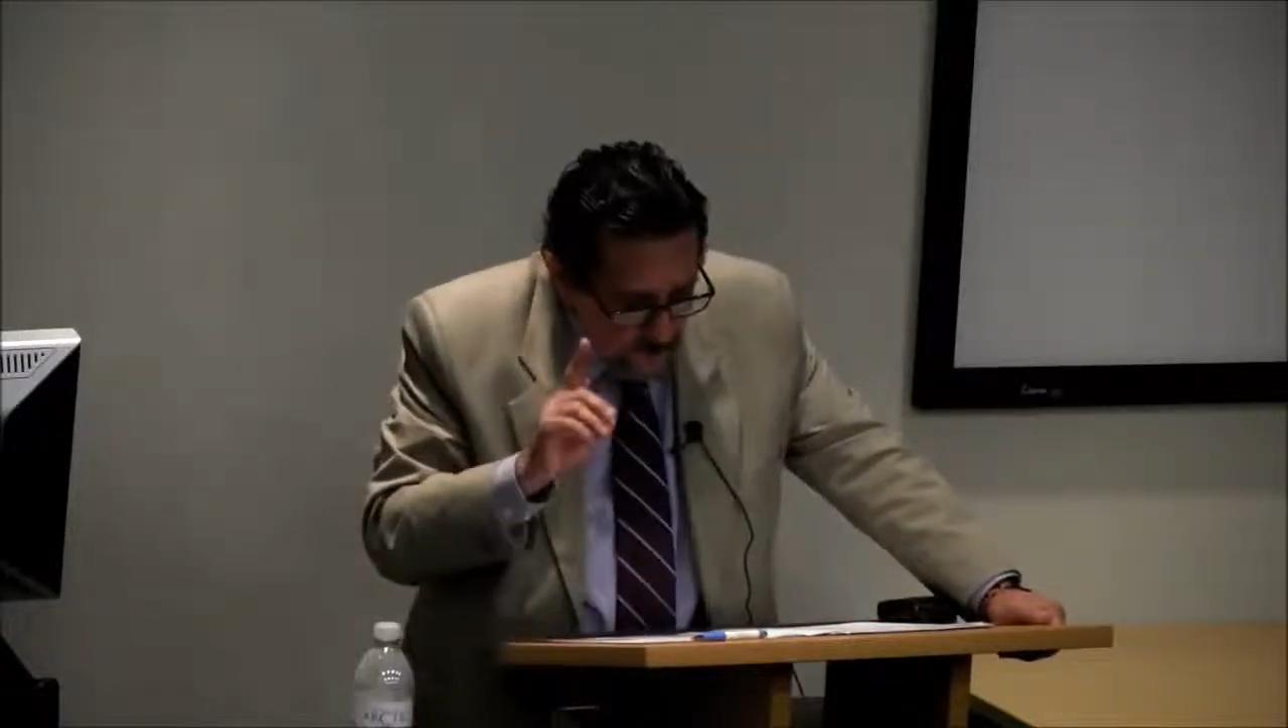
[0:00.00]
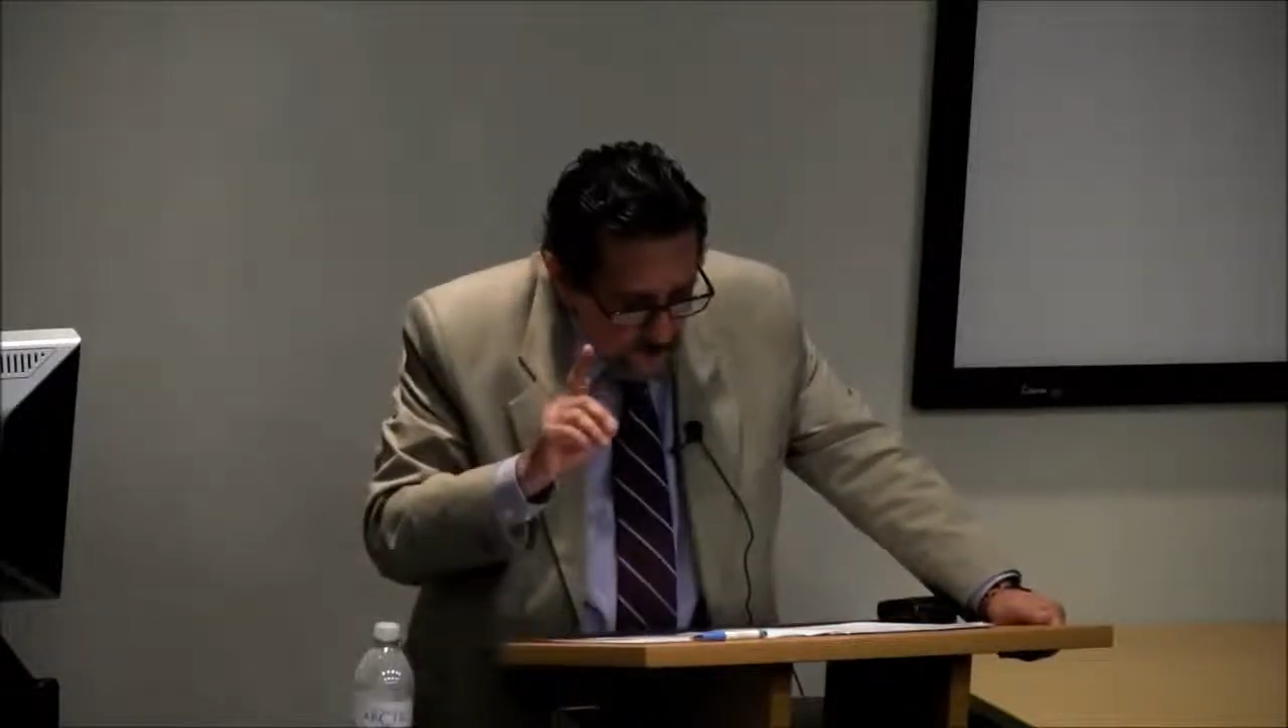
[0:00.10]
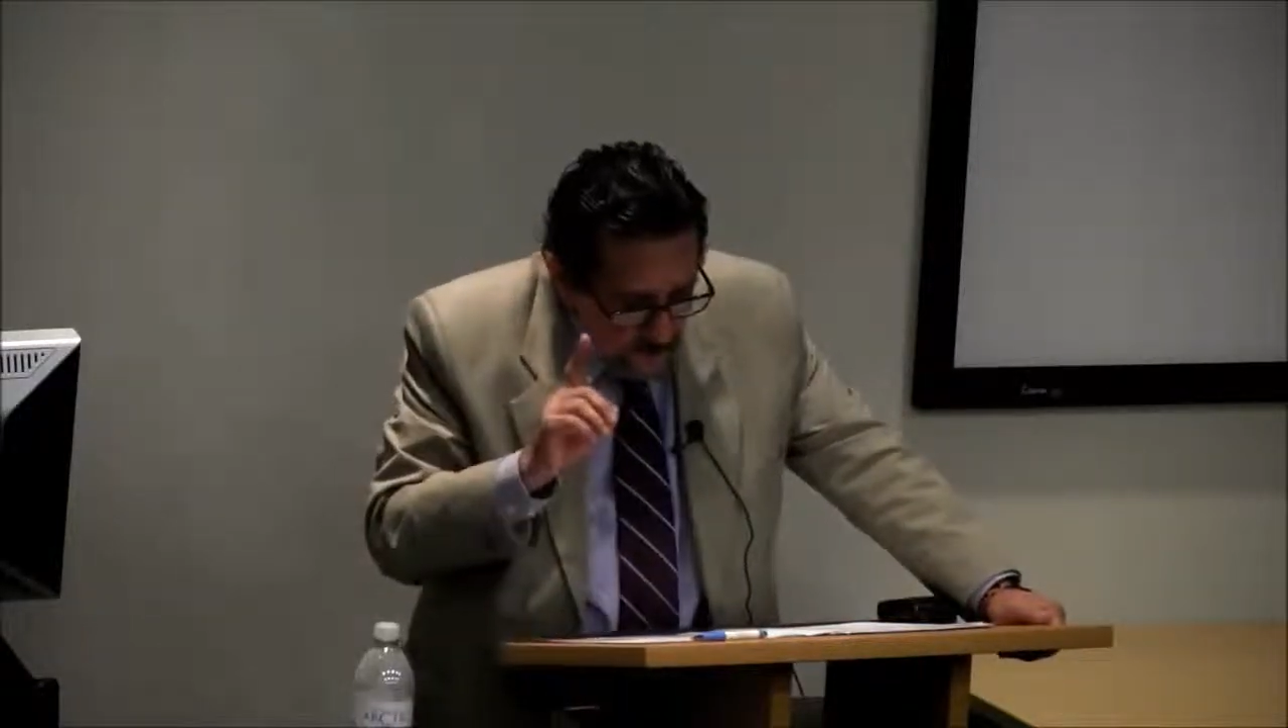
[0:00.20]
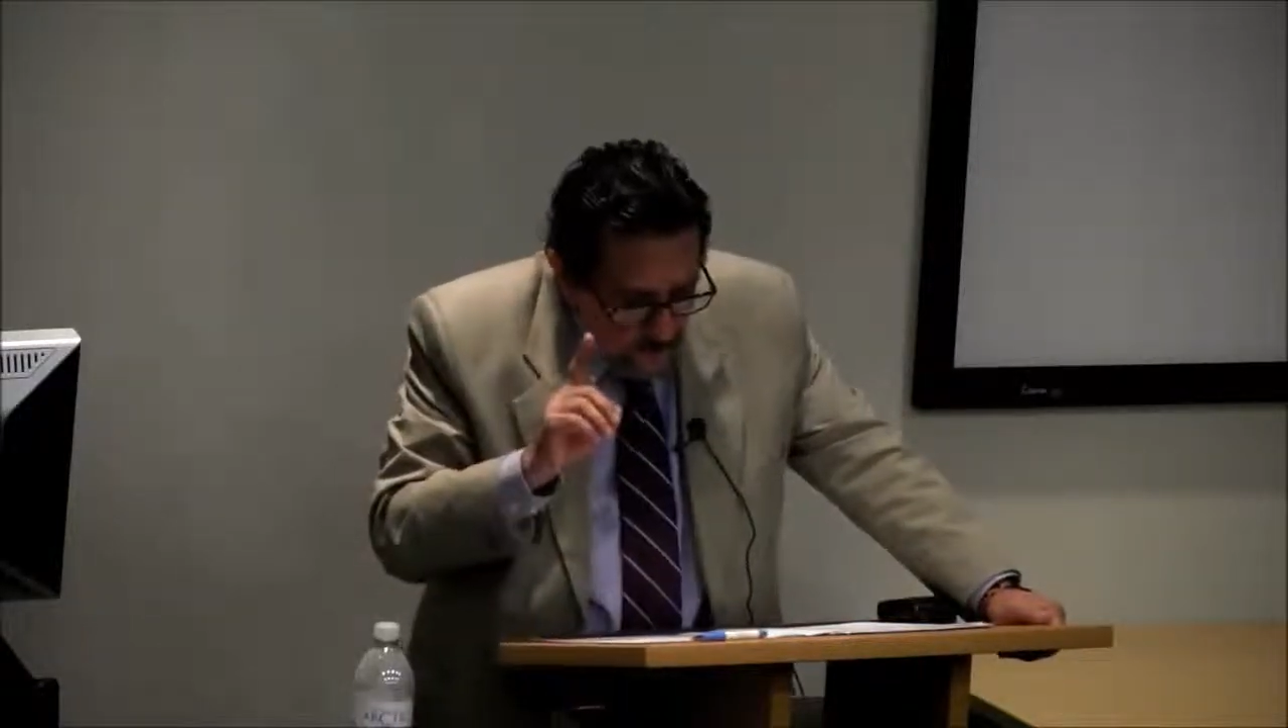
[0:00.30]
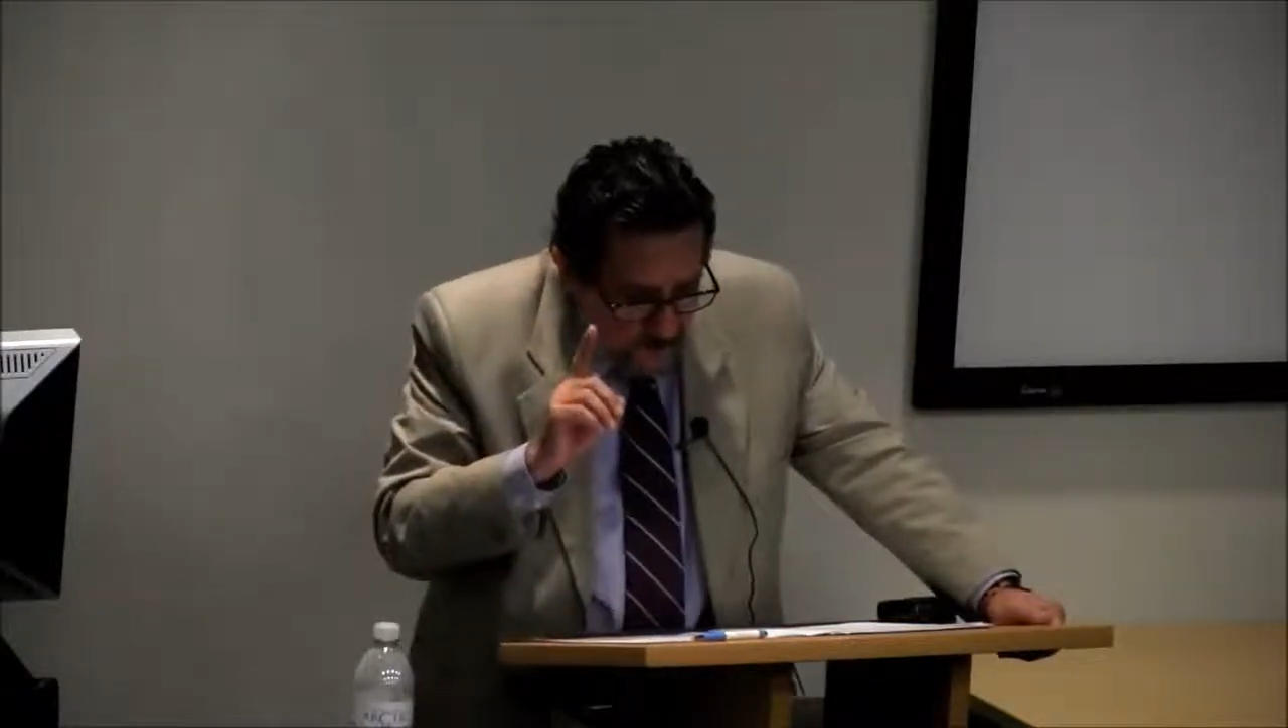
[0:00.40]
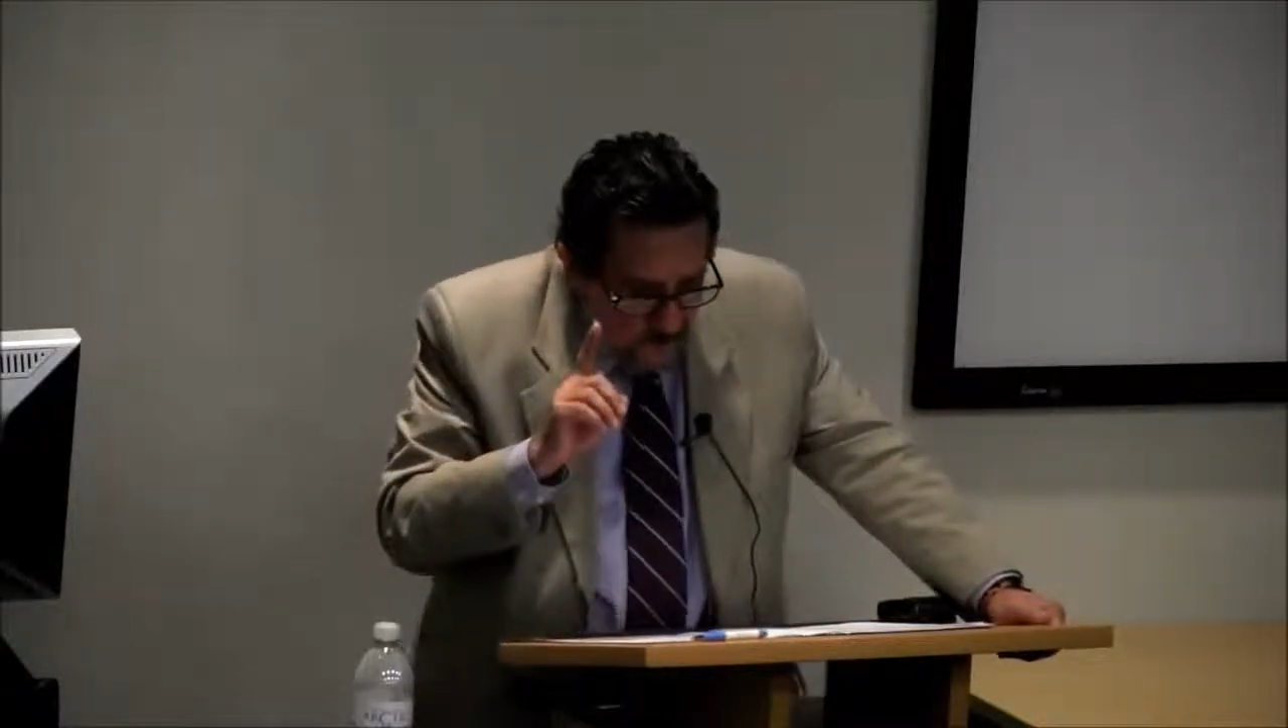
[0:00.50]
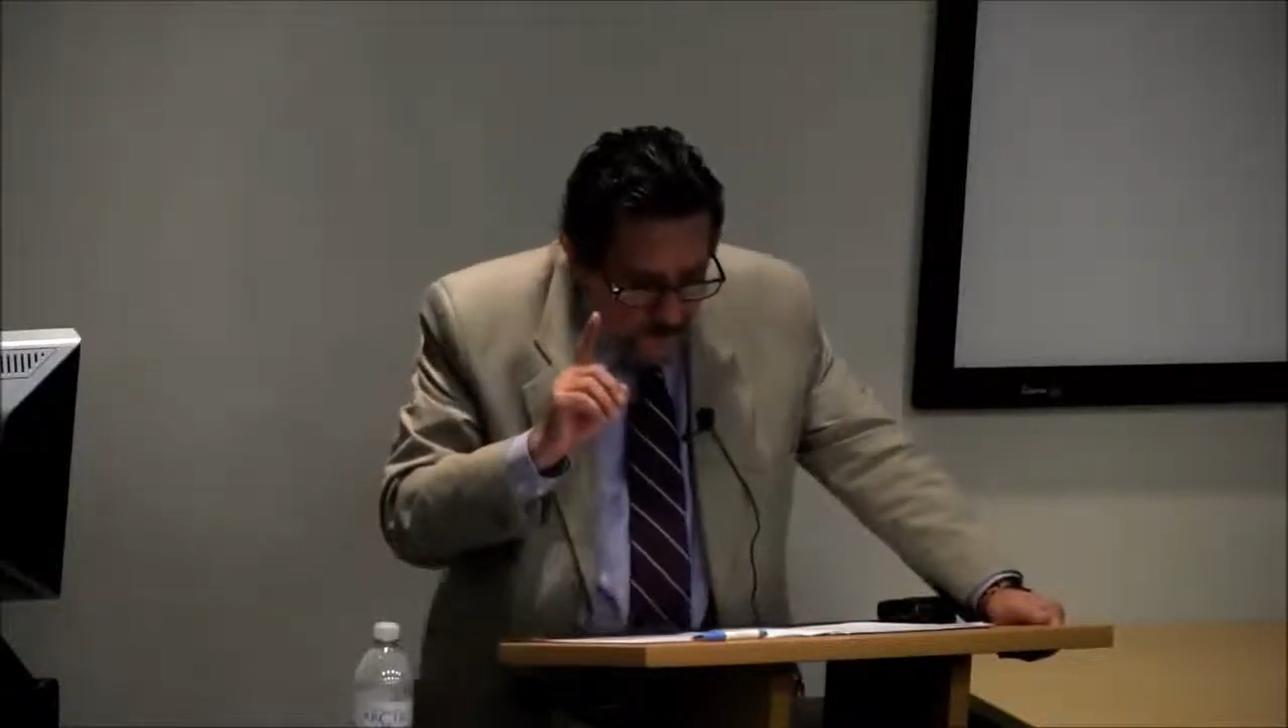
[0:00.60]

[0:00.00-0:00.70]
as Maravaro